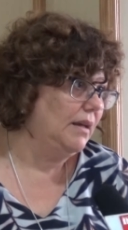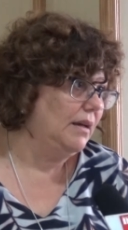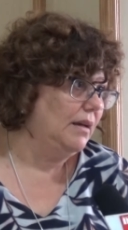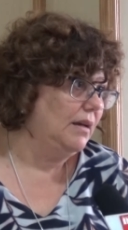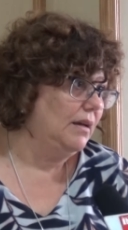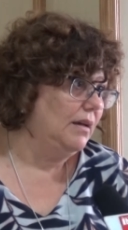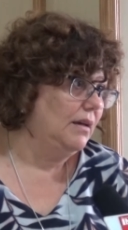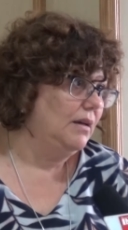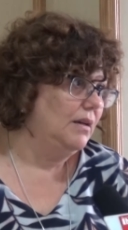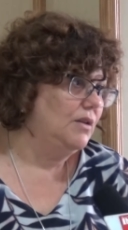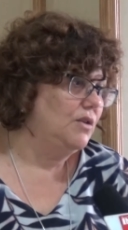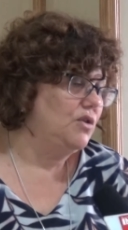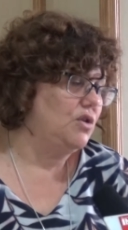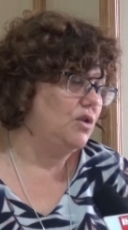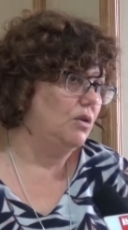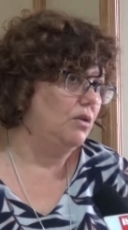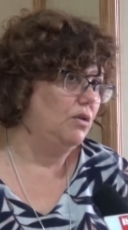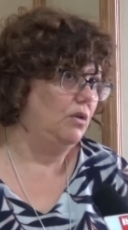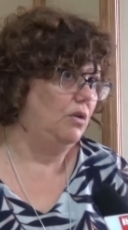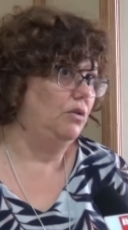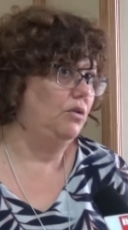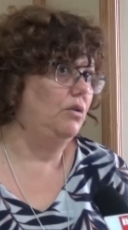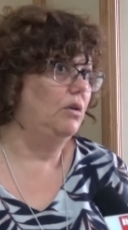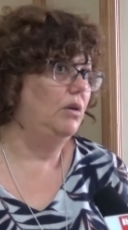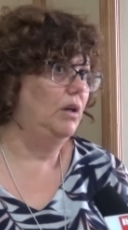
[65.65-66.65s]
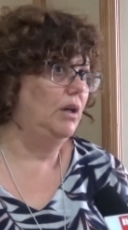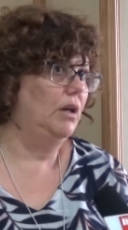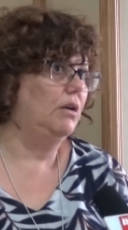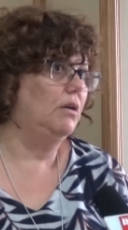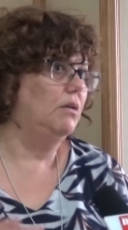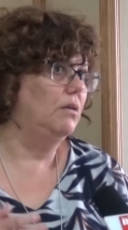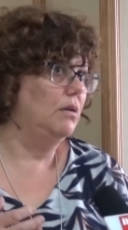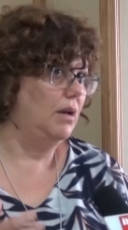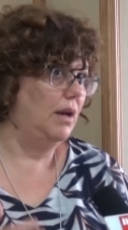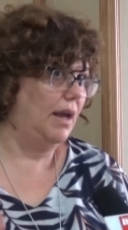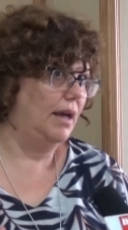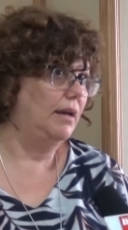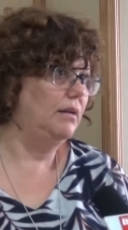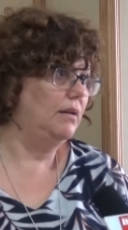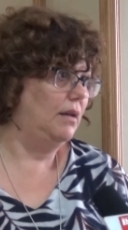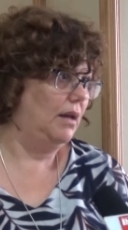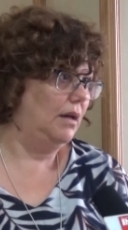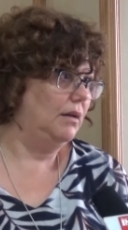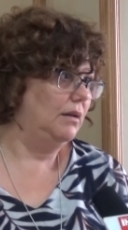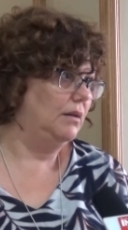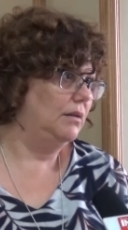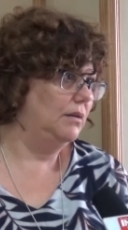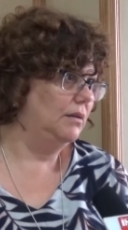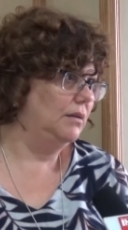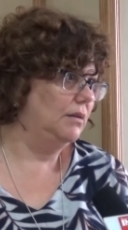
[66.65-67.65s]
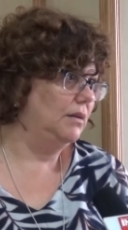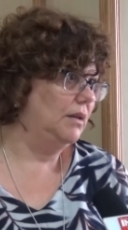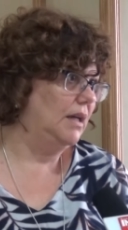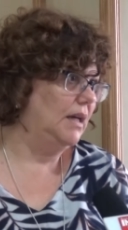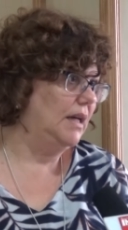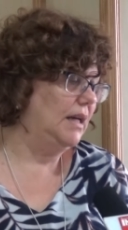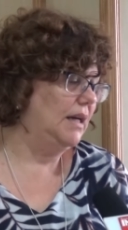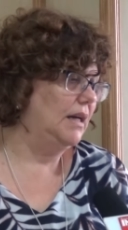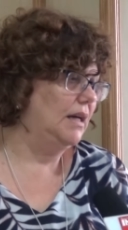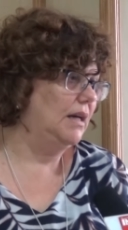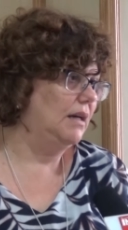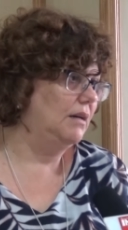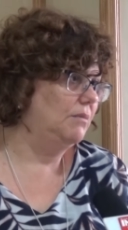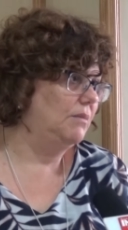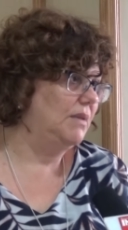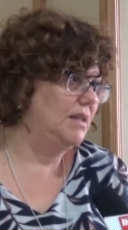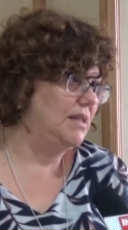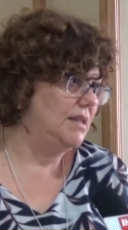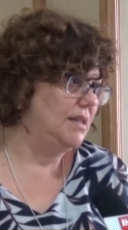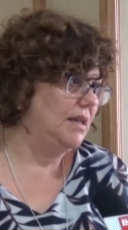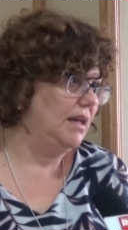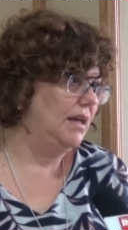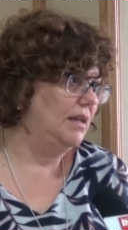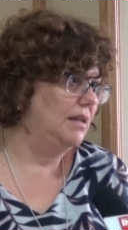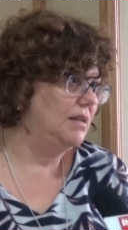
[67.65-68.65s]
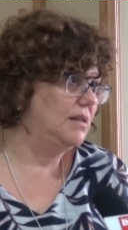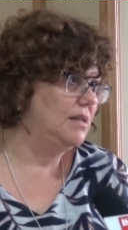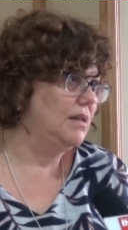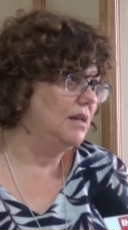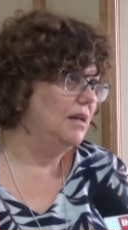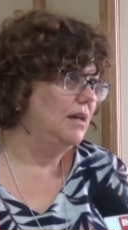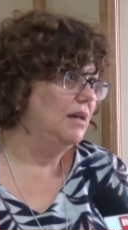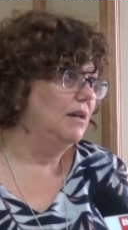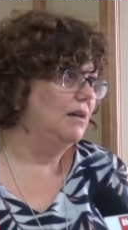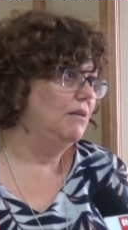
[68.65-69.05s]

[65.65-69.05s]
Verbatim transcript: Okay. So not only connecting uh, machines,